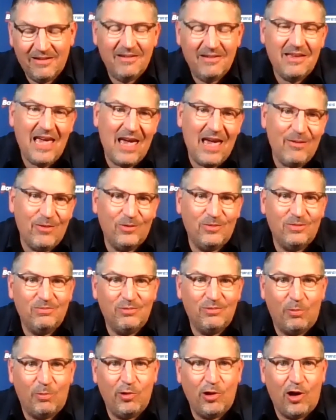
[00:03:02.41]
Yeah, we'll
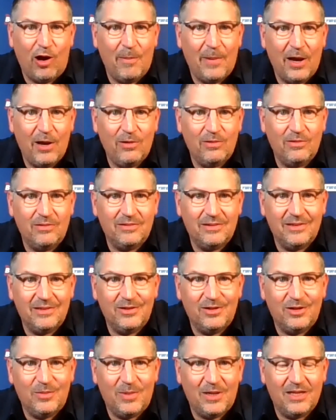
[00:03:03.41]
plot about. You
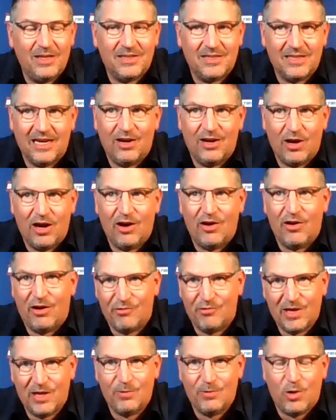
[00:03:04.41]
know, but I
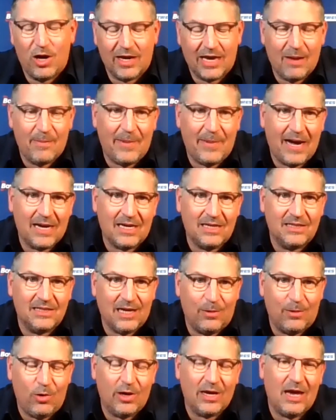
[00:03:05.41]
really want to get back into. I
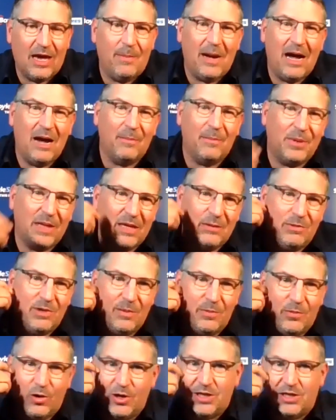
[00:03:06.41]
want to get back playing with the
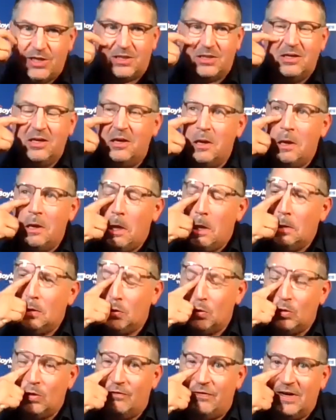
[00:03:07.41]
boys.
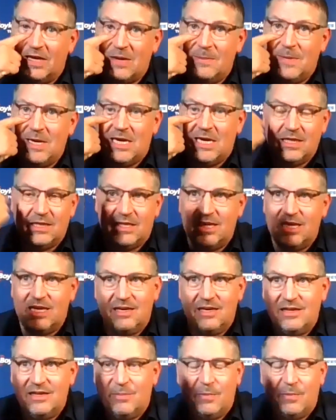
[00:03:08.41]
Don't know if I can make it to
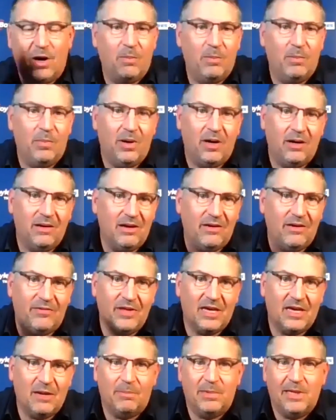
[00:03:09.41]
the pub, but if they
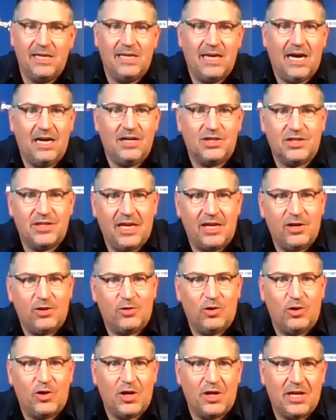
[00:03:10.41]
can play darts 9
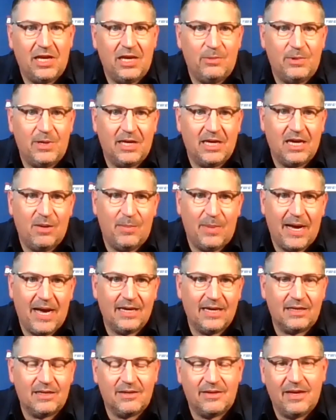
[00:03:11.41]
o'clock at night when I get
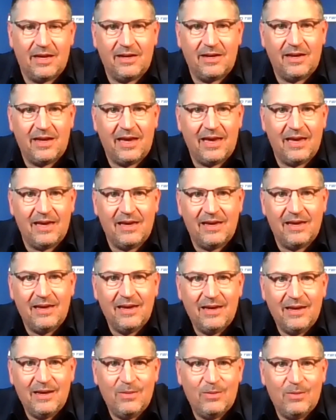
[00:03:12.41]
back, then
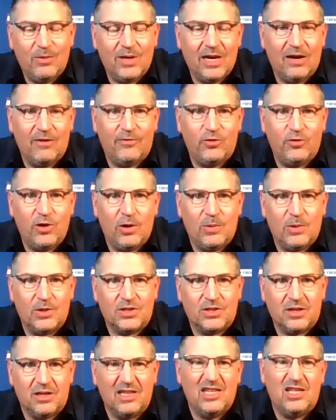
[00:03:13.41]
we'll get a few
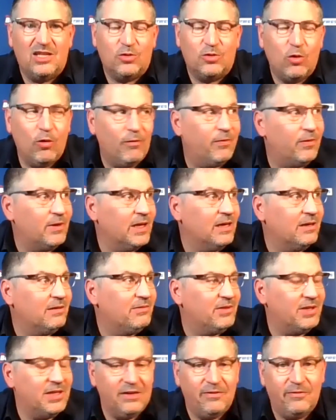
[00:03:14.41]
hours at least. Hopefully,
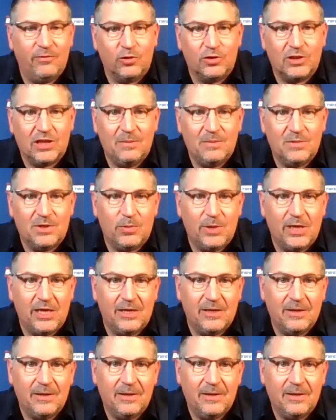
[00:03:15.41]
3-4 times a week.